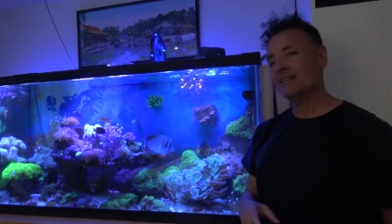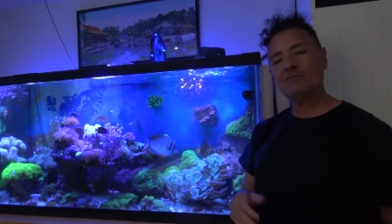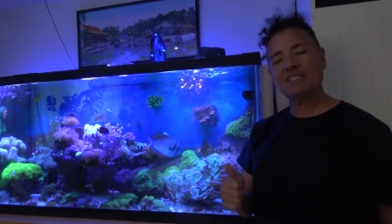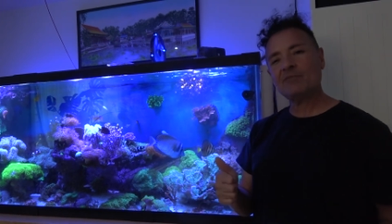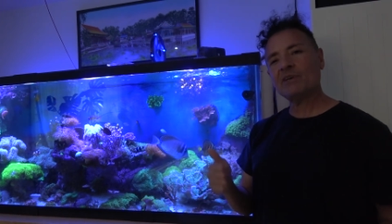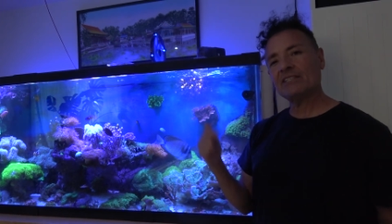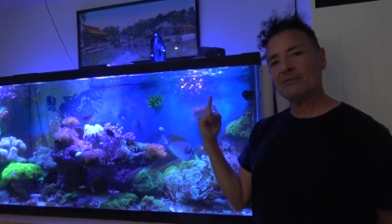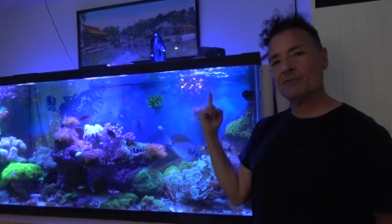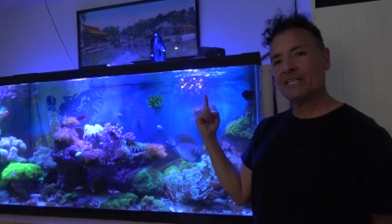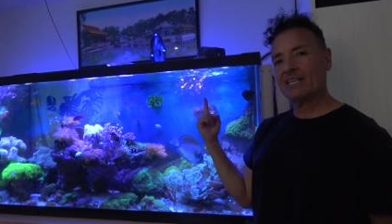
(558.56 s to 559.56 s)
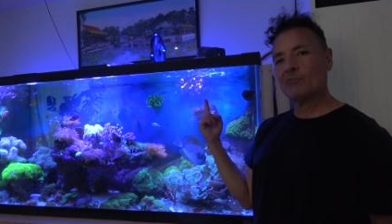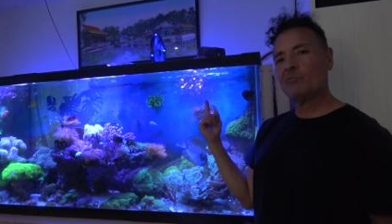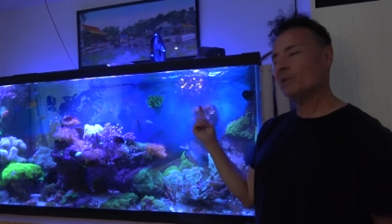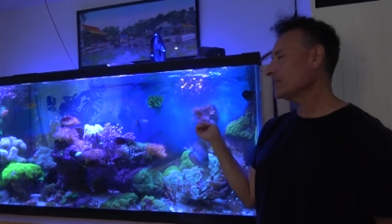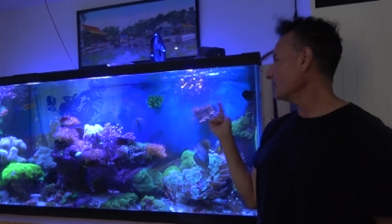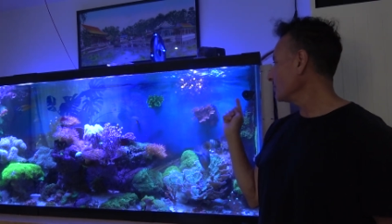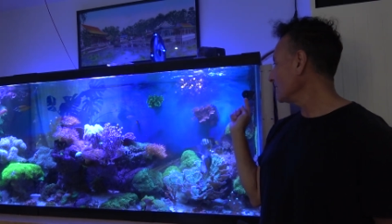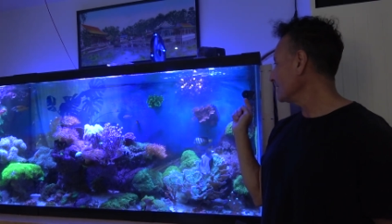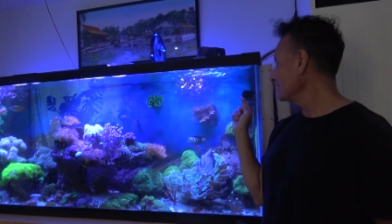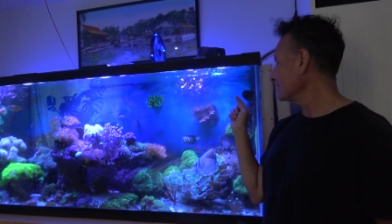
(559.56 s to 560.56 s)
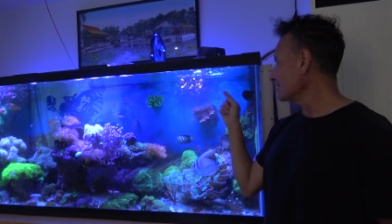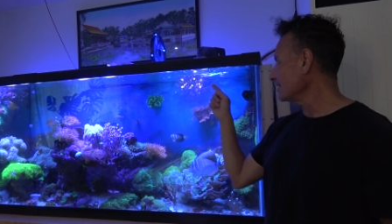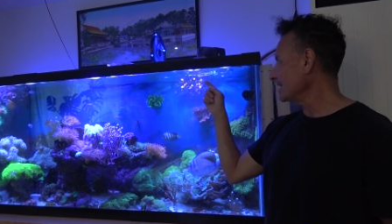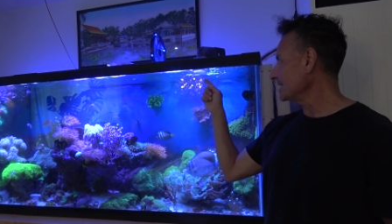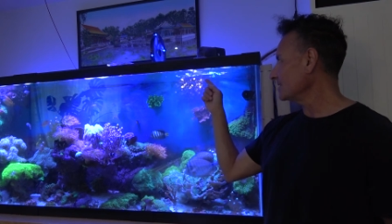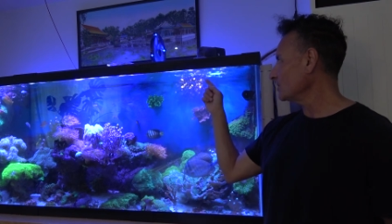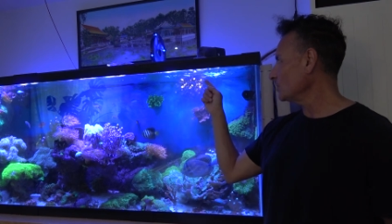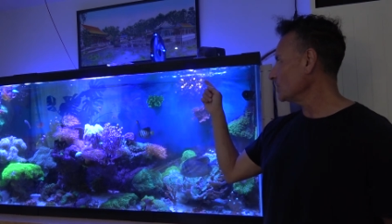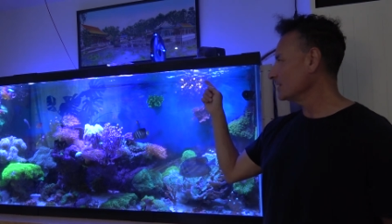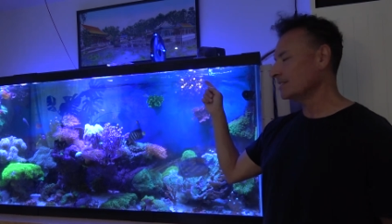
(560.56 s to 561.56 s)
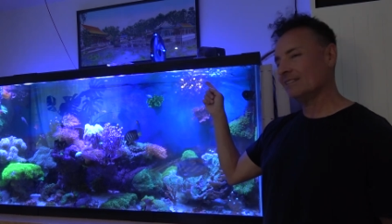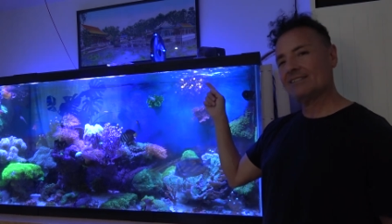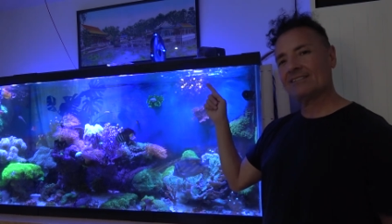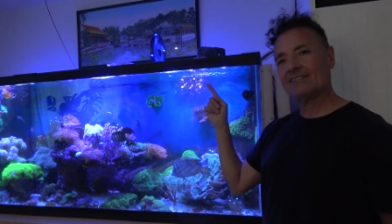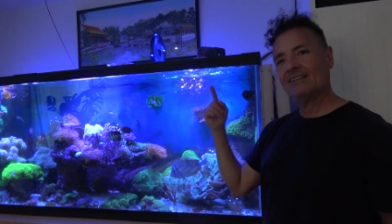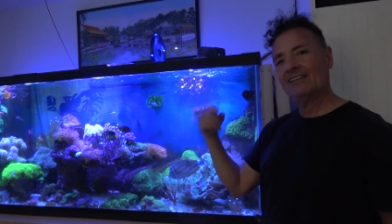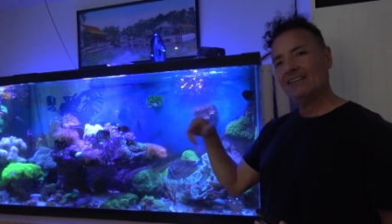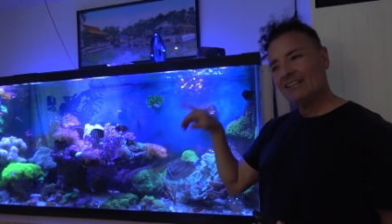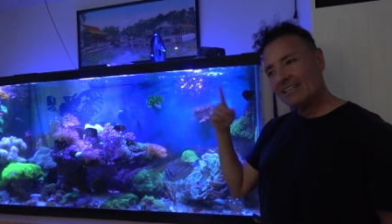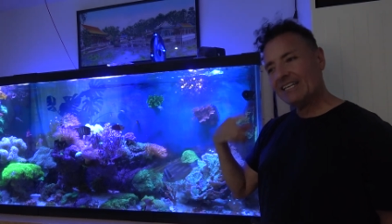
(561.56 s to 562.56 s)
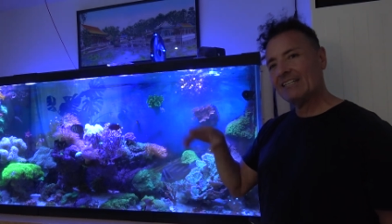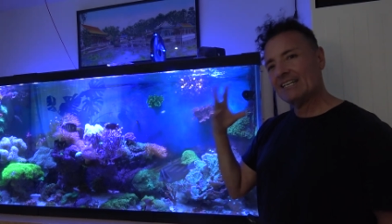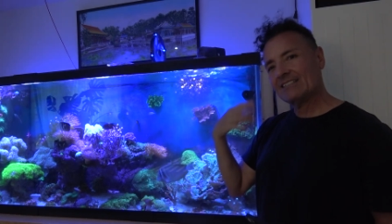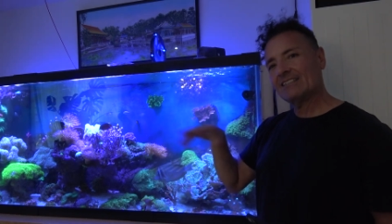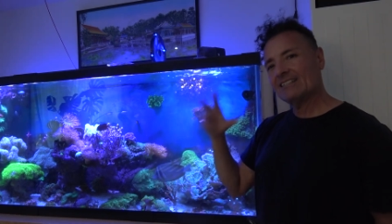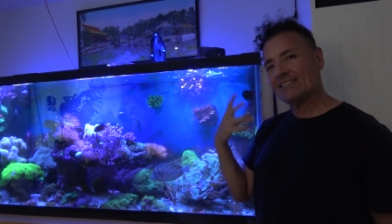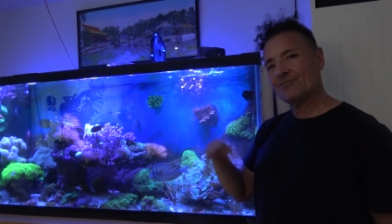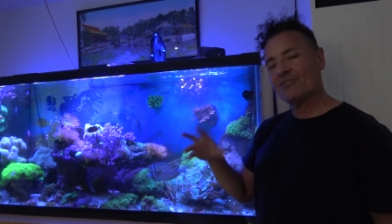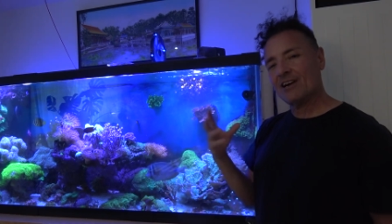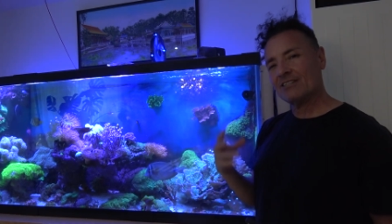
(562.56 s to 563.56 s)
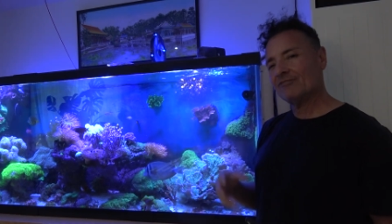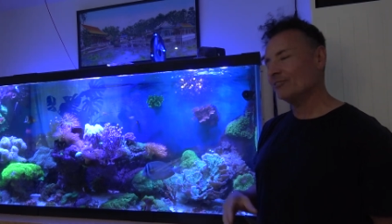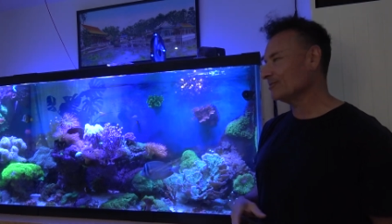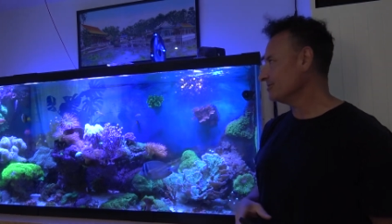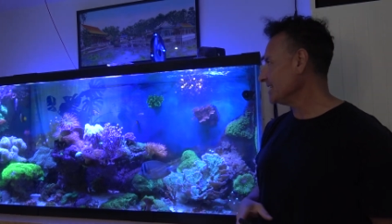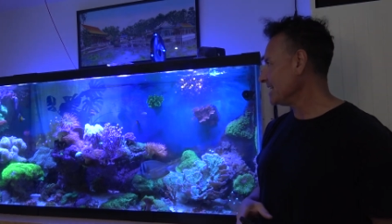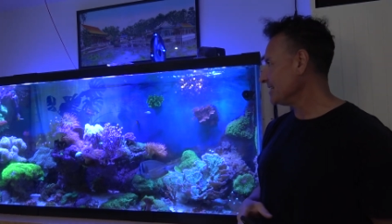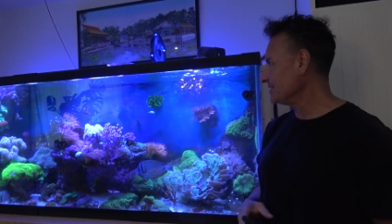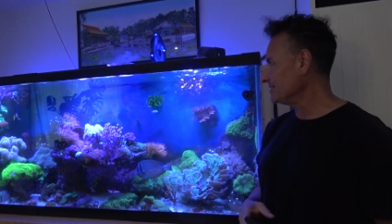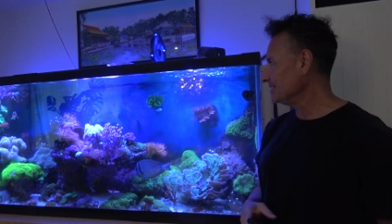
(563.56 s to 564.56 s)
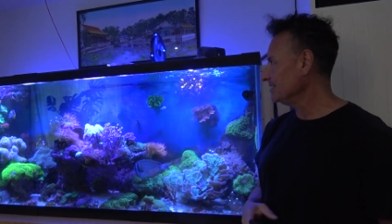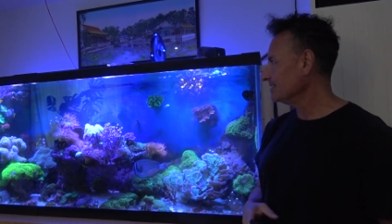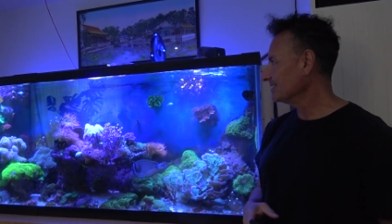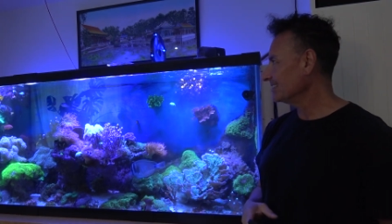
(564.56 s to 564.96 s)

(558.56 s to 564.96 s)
thumbs up on the ring, put it where there's a lot of turbulence, and that's going to draw the food down.